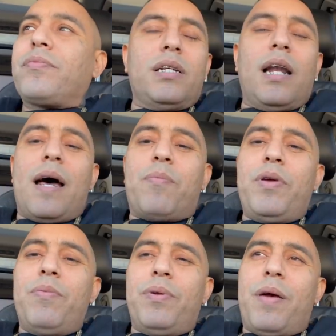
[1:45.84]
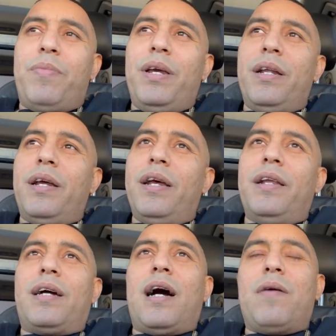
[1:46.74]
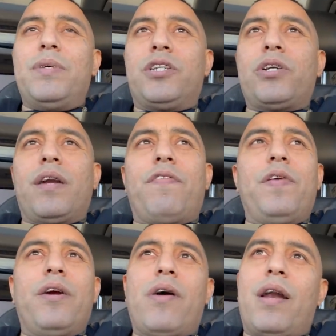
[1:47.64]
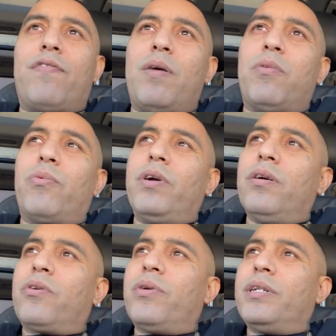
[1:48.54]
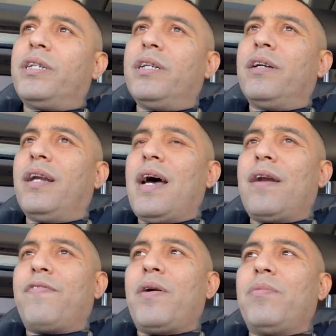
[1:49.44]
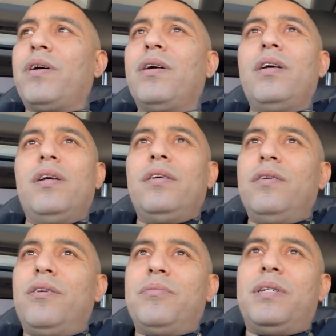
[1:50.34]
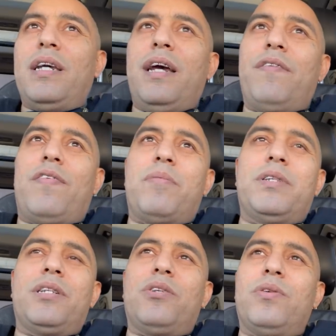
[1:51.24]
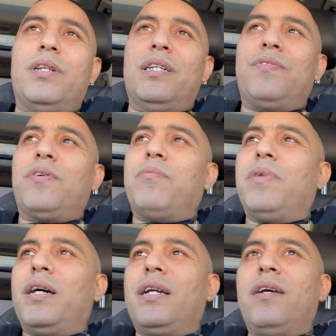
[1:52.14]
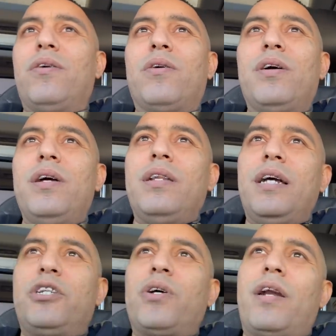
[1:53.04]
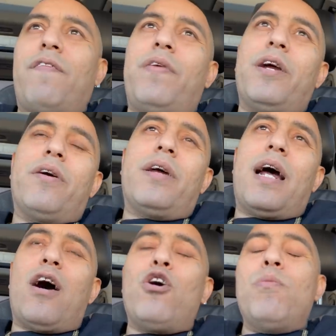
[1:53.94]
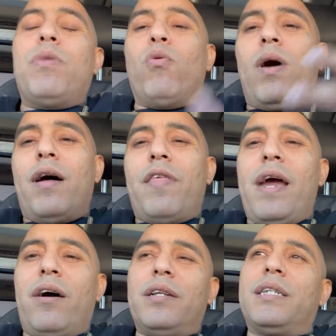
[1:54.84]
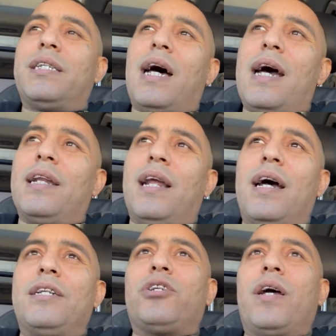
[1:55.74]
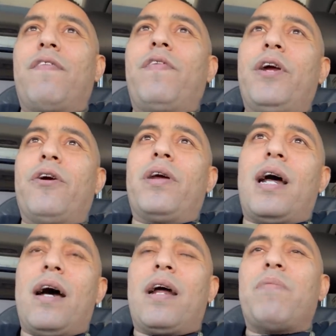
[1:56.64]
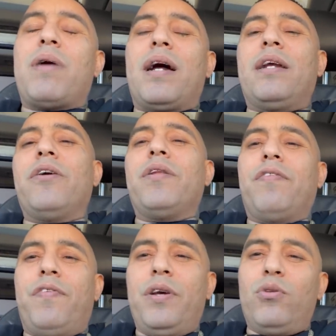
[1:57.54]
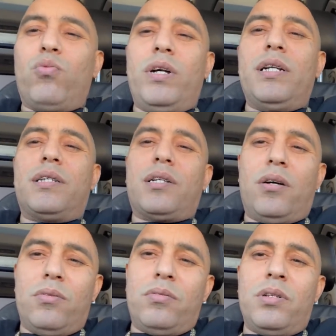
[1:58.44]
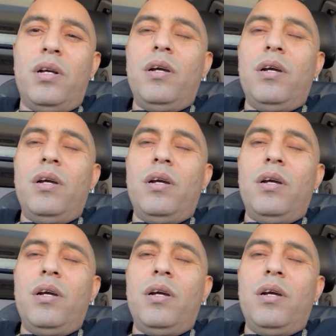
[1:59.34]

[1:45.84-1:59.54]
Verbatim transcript: It's a lot of people that be in, in the comments trying to figure out if I'm a real Christian or not, if I'm a, you know what I'm saying, if I'm just doing this for money or they're trying to figure it out. But while they on the sideline trying to figure it out, I'm out here in the field winning souls.